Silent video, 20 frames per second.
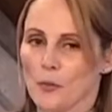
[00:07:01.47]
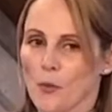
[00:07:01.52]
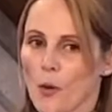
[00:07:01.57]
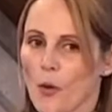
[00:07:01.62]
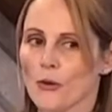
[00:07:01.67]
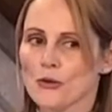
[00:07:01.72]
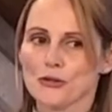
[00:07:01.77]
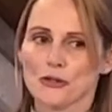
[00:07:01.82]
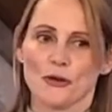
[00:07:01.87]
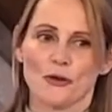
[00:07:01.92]
and
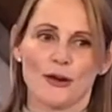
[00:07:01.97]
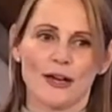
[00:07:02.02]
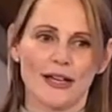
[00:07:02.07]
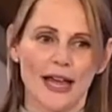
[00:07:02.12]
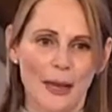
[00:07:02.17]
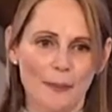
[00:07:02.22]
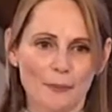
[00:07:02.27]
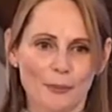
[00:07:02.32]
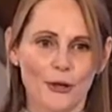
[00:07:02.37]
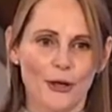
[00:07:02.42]
water
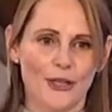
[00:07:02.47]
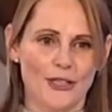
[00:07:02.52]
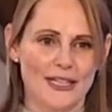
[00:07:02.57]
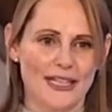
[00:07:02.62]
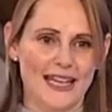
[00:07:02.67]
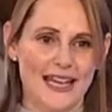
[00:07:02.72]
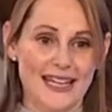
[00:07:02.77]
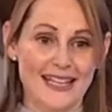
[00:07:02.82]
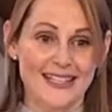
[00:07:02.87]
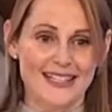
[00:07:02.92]
it and
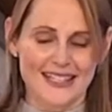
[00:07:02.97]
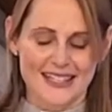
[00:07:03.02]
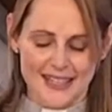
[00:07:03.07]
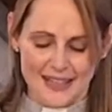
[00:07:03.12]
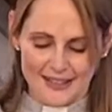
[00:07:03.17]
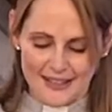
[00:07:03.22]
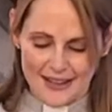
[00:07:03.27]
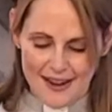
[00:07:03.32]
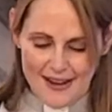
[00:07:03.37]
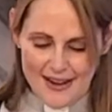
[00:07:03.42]
put it into
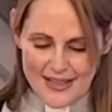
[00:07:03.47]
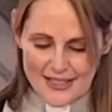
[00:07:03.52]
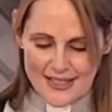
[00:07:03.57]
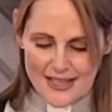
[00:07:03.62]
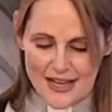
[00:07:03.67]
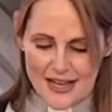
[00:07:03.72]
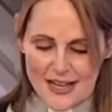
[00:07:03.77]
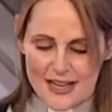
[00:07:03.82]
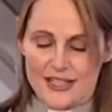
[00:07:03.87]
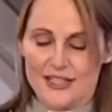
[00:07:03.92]

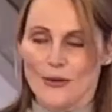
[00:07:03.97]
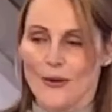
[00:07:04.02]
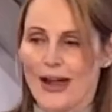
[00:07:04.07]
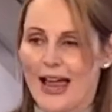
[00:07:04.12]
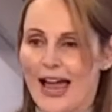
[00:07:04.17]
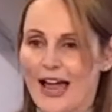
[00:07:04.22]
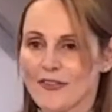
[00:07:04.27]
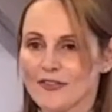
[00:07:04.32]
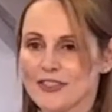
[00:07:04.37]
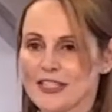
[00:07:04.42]
sunlight. So
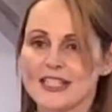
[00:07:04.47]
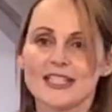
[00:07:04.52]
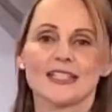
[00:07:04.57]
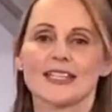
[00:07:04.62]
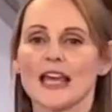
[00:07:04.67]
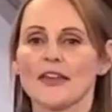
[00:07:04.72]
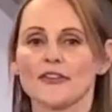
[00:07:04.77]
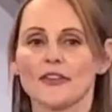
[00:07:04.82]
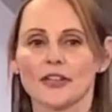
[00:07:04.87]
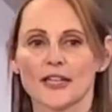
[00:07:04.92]
I have to
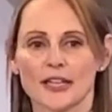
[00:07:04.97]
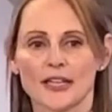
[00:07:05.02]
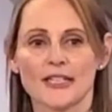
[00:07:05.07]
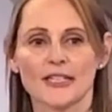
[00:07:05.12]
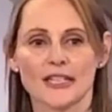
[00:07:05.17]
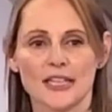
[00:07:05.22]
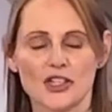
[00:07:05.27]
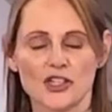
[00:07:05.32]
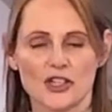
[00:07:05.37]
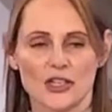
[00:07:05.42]
set the
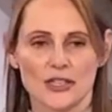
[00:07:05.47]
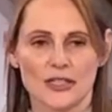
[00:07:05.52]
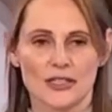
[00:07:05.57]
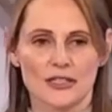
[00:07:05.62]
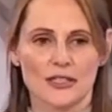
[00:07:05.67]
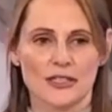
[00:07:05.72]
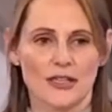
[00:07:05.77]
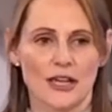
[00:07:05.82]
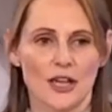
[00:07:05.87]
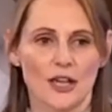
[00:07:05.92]

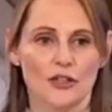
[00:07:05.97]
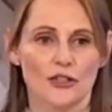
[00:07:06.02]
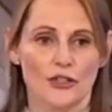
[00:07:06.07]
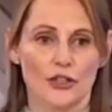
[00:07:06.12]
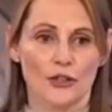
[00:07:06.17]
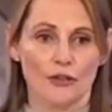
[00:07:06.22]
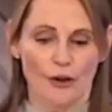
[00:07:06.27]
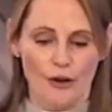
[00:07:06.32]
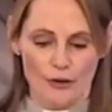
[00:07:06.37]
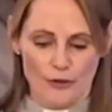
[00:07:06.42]
conditions to